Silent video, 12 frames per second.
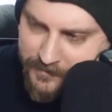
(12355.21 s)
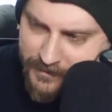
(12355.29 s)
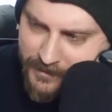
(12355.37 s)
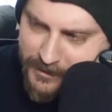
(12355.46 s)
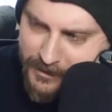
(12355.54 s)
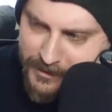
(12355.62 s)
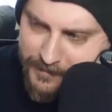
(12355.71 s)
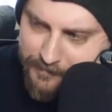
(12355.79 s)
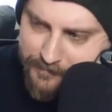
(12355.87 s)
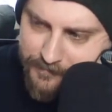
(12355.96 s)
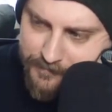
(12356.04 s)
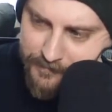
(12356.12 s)

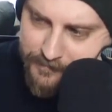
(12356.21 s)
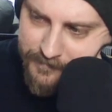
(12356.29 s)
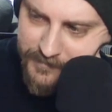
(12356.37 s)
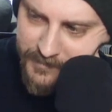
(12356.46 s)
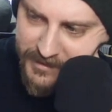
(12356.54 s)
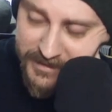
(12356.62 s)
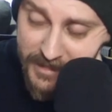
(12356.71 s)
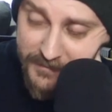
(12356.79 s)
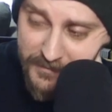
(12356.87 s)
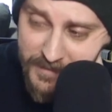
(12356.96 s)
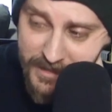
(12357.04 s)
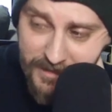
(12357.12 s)
But aside
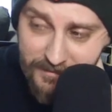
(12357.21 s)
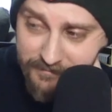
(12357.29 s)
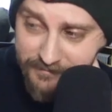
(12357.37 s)
from that,